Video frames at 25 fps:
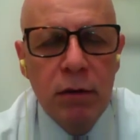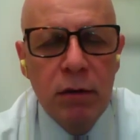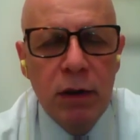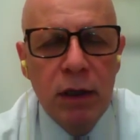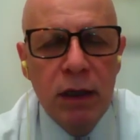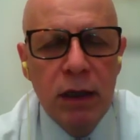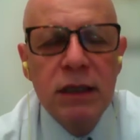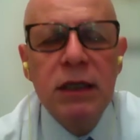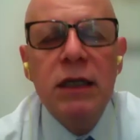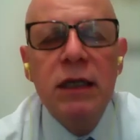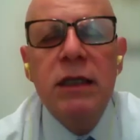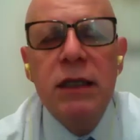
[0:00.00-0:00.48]

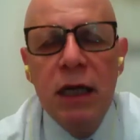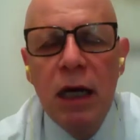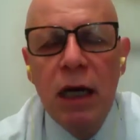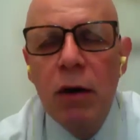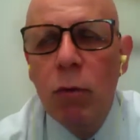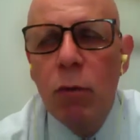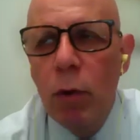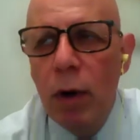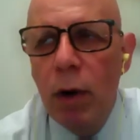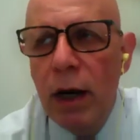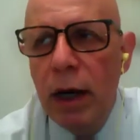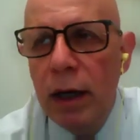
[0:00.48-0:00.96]
in the
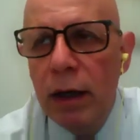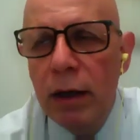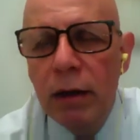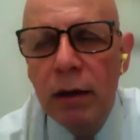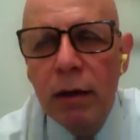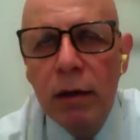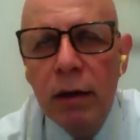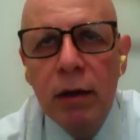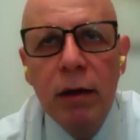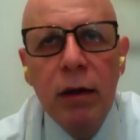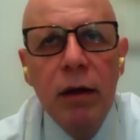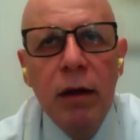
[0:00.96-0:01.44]
same way,
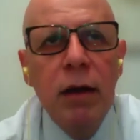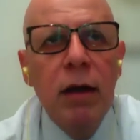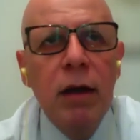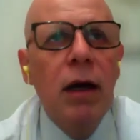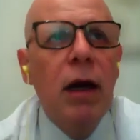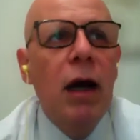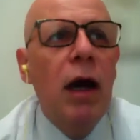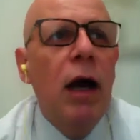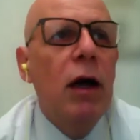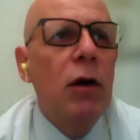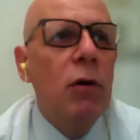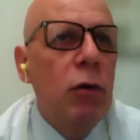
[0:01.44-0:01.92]

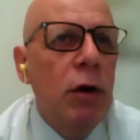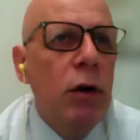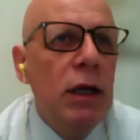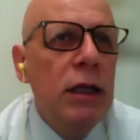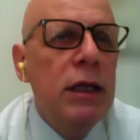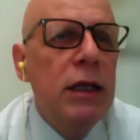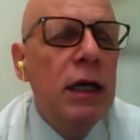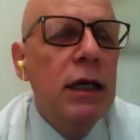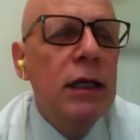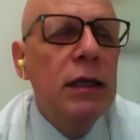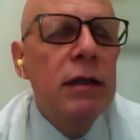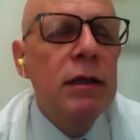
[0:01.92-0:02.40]

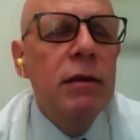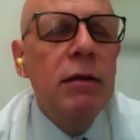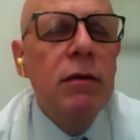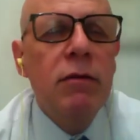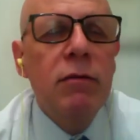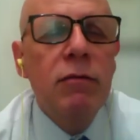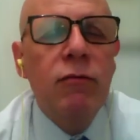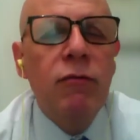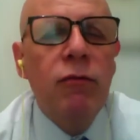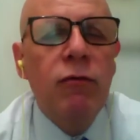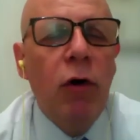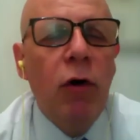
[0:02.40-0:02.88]

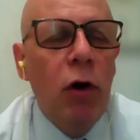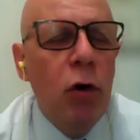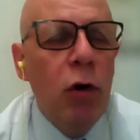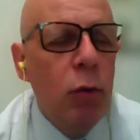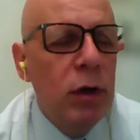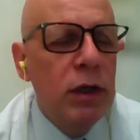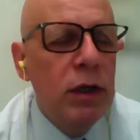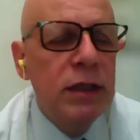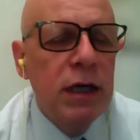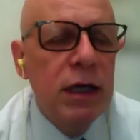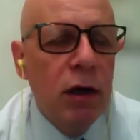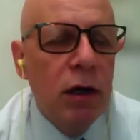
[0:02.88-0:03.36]

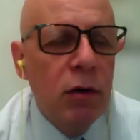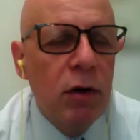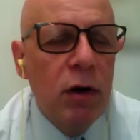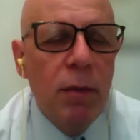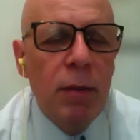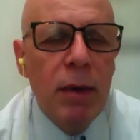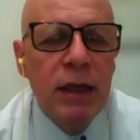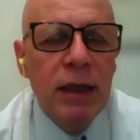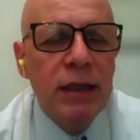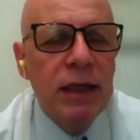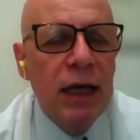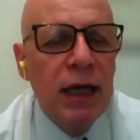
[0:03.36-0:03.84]
following the
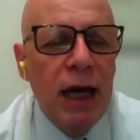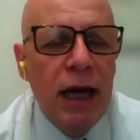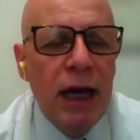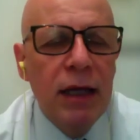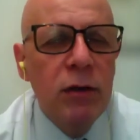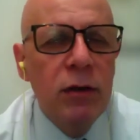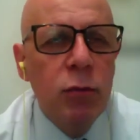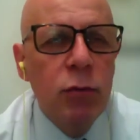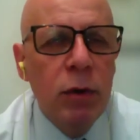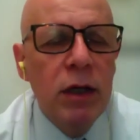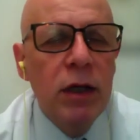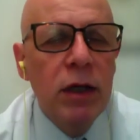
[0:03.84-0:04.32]
agreement I
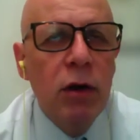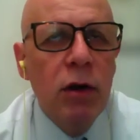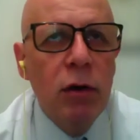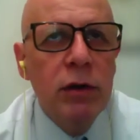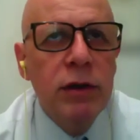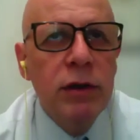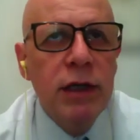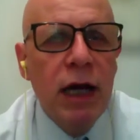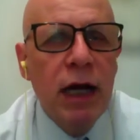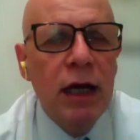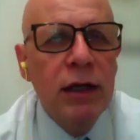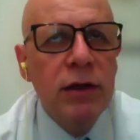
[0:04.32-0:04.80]
had with all
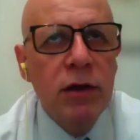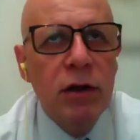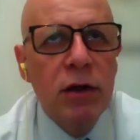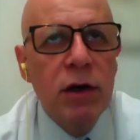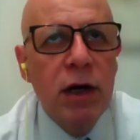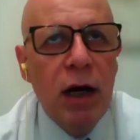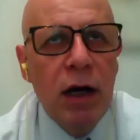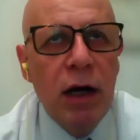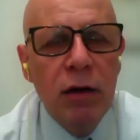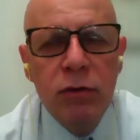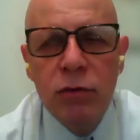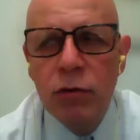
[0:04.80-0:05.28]
the other
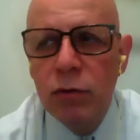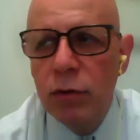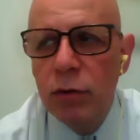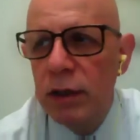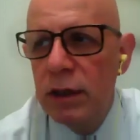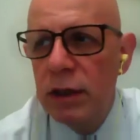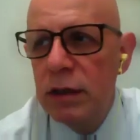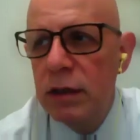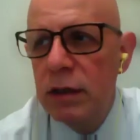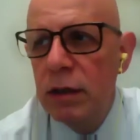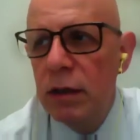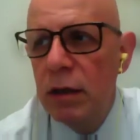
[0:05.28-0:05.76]

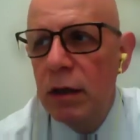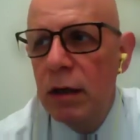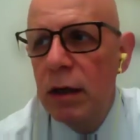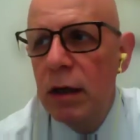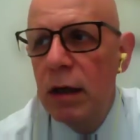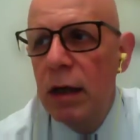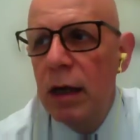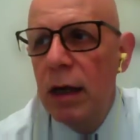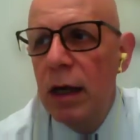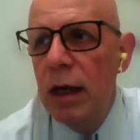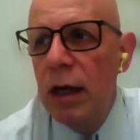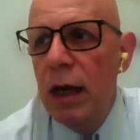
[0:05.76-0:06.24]
countries,
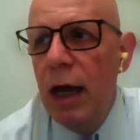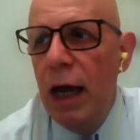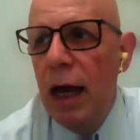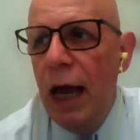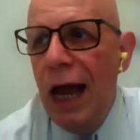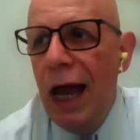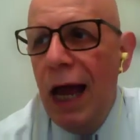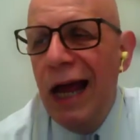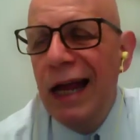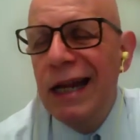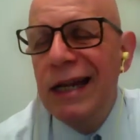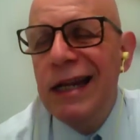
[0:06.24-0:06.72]

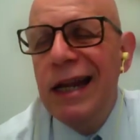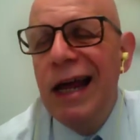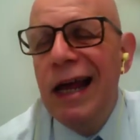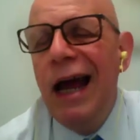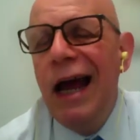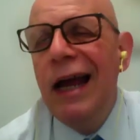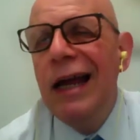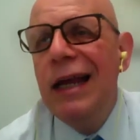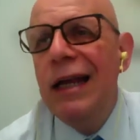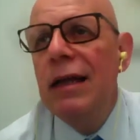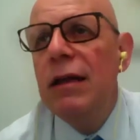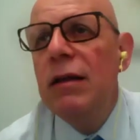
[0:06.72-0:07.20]
and
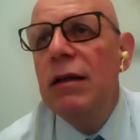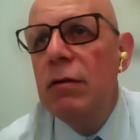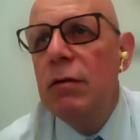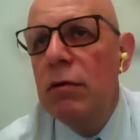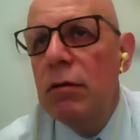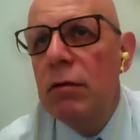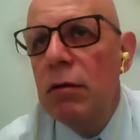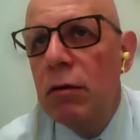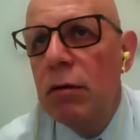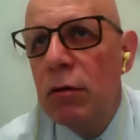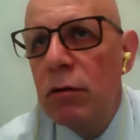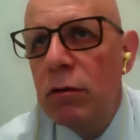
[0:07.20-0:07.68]
I
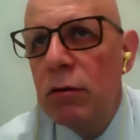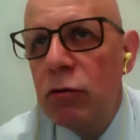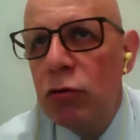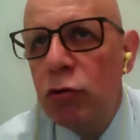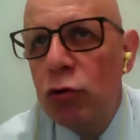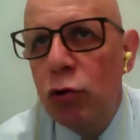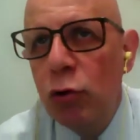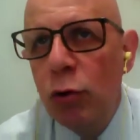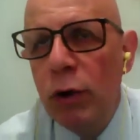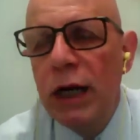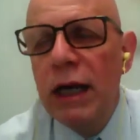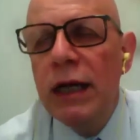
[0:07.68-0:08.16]

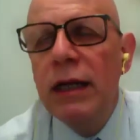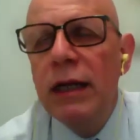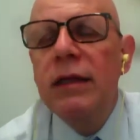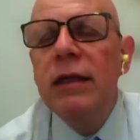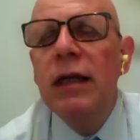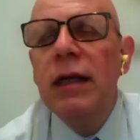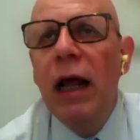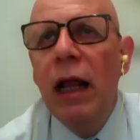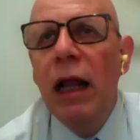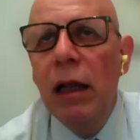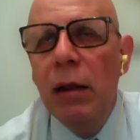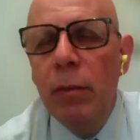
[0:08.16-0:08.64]

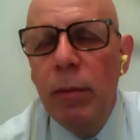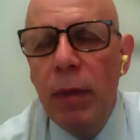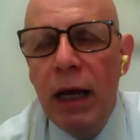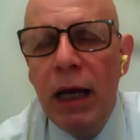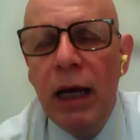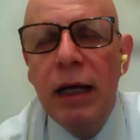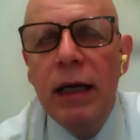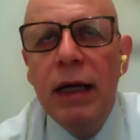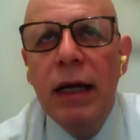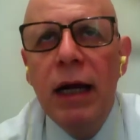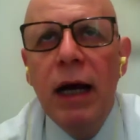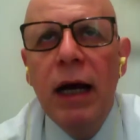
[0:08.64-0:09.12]
treat
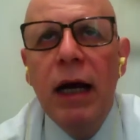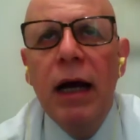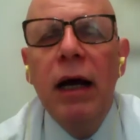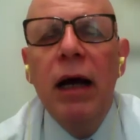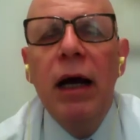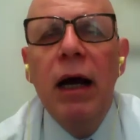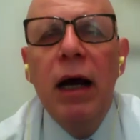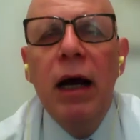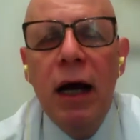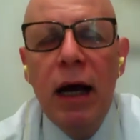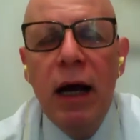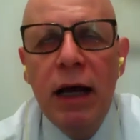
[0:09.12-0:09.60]

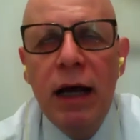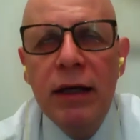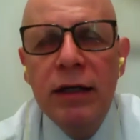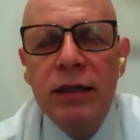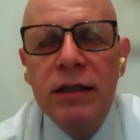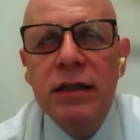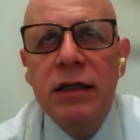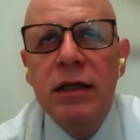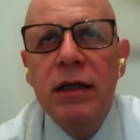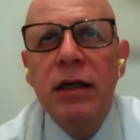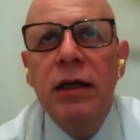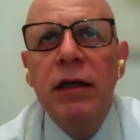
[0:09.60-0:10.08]
Albania
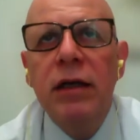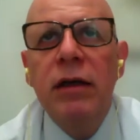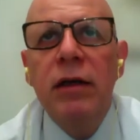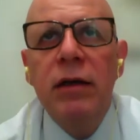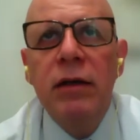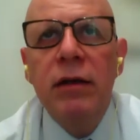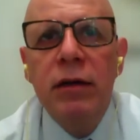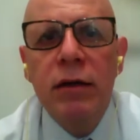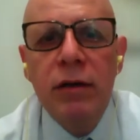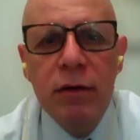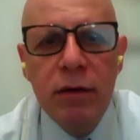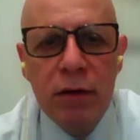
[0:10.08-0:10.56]
as
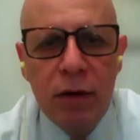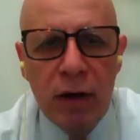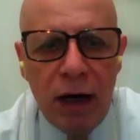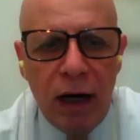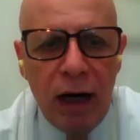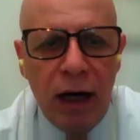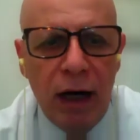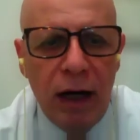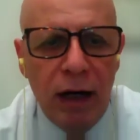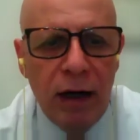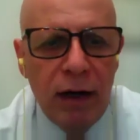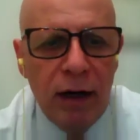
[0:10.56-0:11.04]

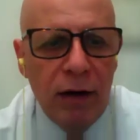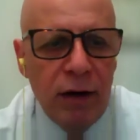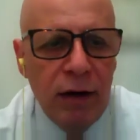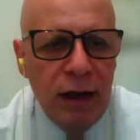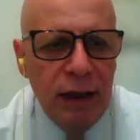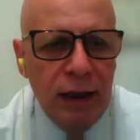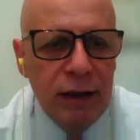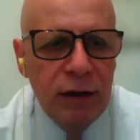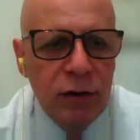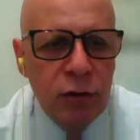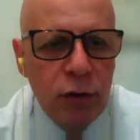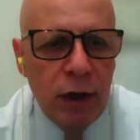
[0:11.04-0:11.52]

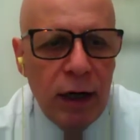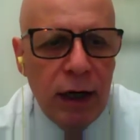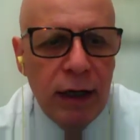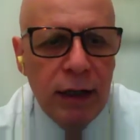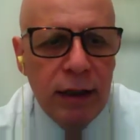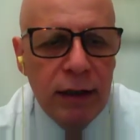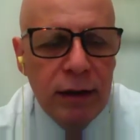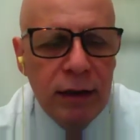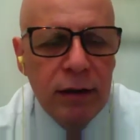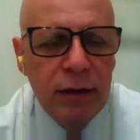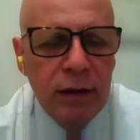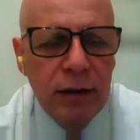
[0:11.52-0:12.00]
I
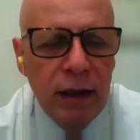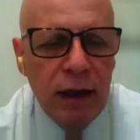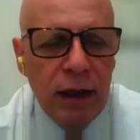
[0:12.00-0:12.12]
treat